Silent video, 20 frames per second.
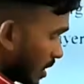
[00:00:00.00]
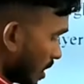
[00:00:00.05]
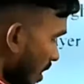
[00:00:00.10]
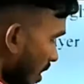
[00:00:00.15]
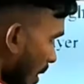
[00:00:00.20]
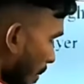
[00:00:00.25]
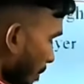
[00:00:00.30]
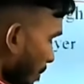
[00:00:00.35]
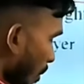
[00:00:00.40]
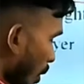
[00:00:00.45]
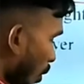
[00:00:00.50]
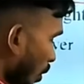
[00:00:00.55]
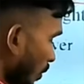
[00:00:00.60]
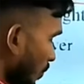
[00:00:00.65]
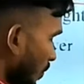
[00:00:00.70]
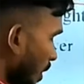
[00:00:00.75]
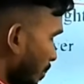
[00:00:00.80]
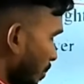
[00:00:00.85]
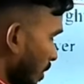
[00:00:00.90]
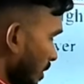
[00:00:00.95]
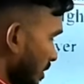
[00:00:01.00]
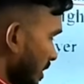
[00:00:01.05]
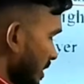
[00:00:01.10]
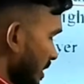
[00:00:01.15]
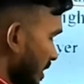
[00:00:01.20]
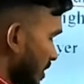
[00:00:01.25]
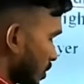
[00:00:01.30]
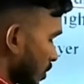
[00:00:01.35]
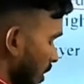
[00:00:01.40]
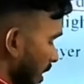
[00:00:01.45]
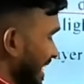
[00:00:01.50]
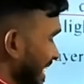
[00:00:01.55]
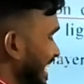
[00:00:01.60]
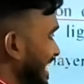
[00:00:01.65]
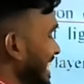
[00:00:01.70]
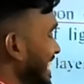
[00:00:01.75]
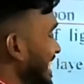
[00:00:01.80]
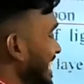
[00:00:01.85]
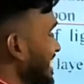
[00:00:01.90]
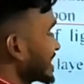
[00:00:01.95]
Both the processes
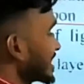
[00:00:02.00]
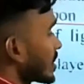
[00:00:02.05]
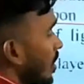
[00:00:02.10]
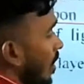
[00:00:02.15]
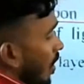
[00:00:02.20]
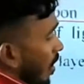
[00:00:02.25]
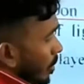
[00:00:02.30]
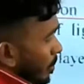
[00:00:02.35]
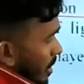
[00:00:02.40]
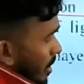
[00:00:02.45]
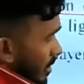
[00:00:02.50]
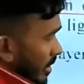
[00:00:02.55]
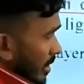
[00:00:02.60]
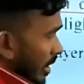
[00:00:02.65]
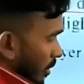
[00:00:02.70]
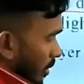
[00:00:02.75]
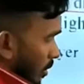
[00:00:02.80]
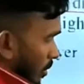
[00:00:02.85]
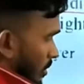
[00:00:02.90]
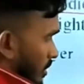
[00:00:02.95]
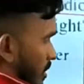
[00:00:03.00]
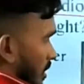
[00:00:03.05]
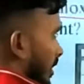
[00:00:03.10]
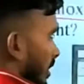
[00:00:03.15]
release carbon dioxide.